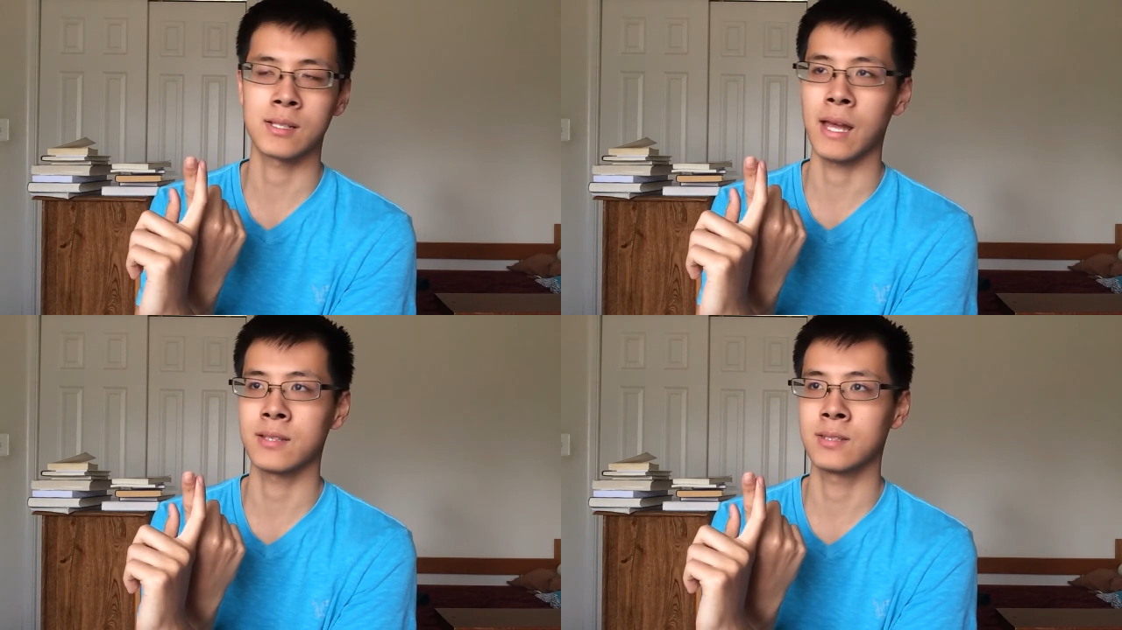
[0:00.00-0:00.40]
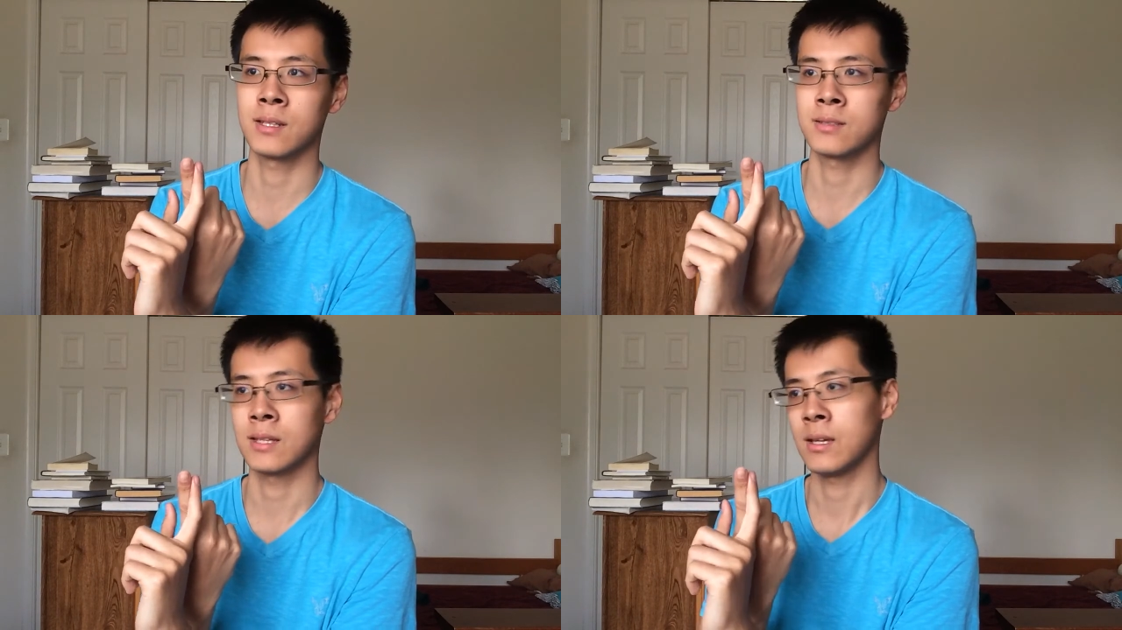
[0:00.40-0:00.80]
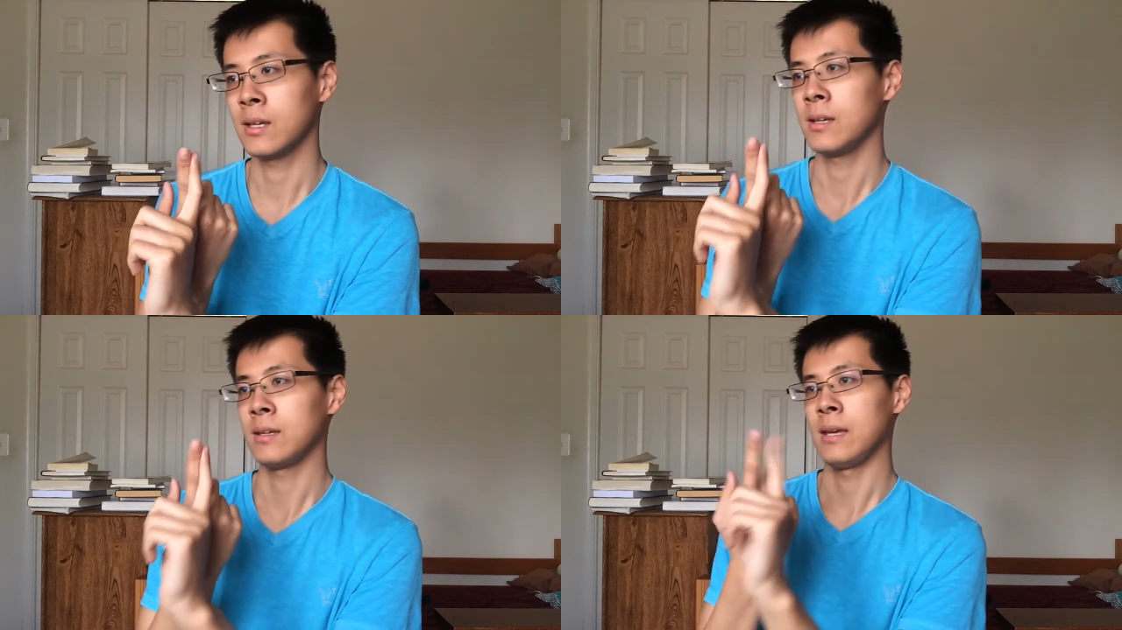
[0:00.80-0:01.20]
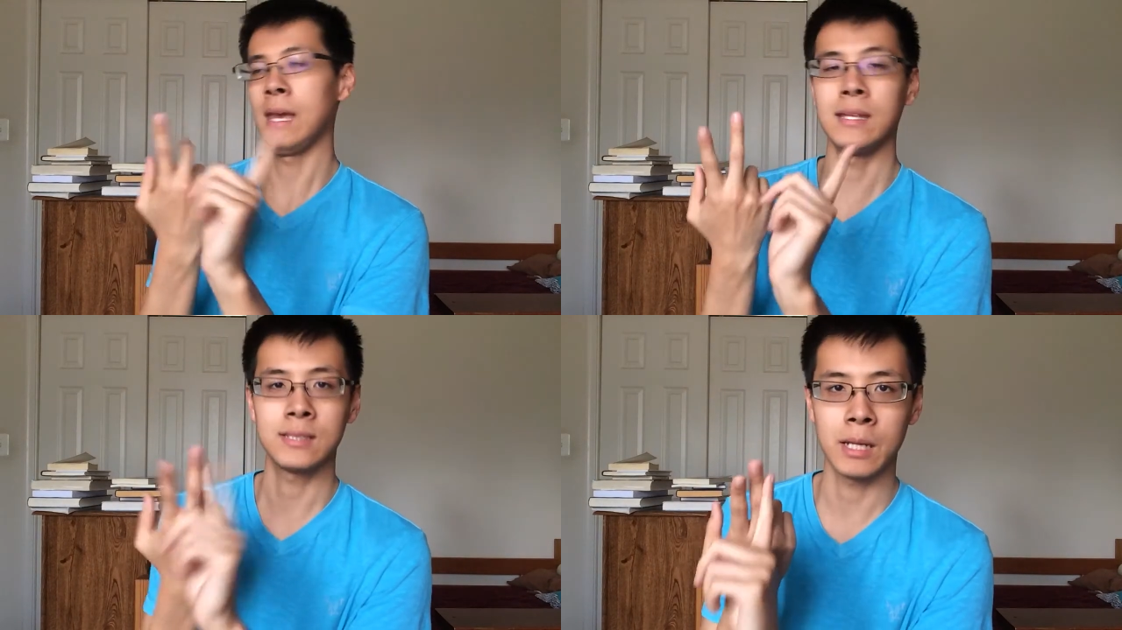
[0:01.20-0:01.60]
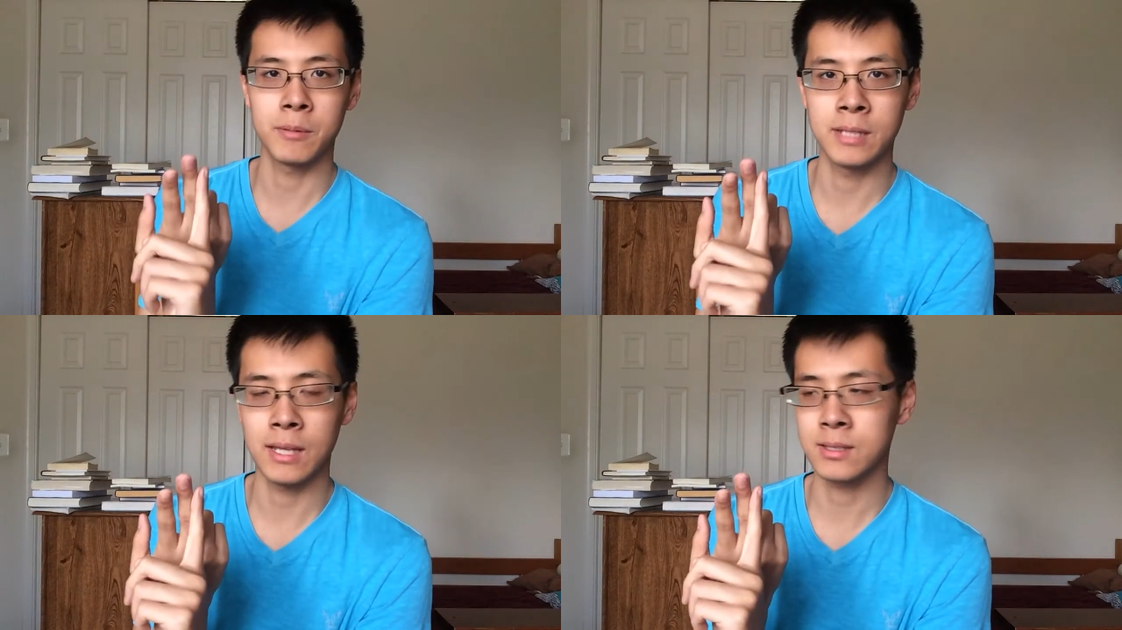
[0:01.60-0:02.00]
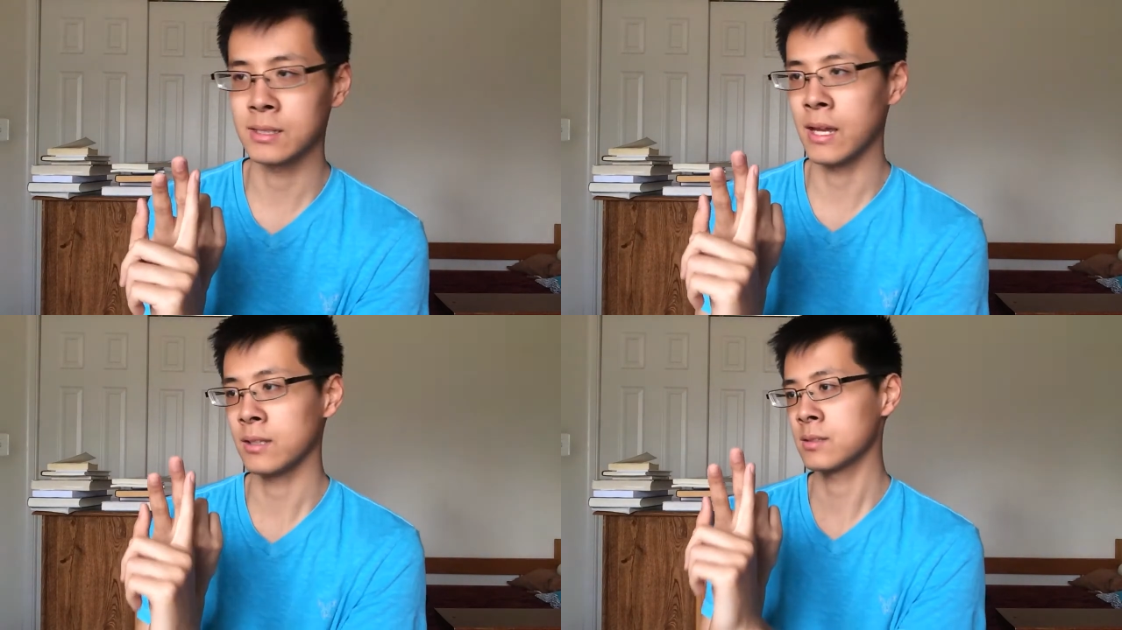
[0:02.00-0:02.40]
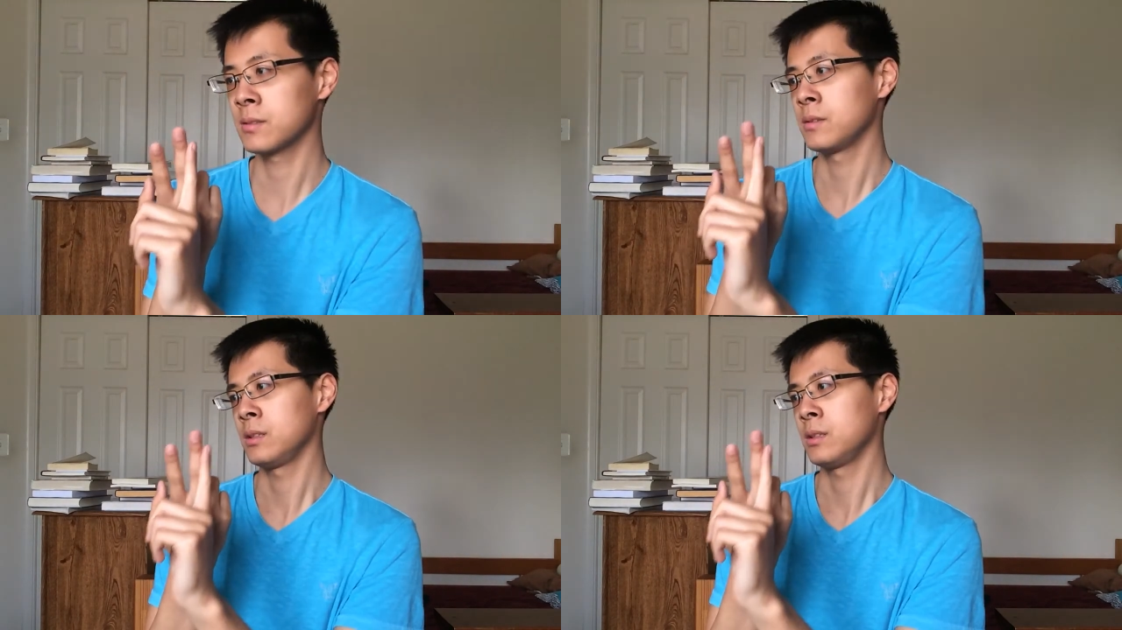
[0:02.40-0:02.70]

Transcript: classes, any type of dance class.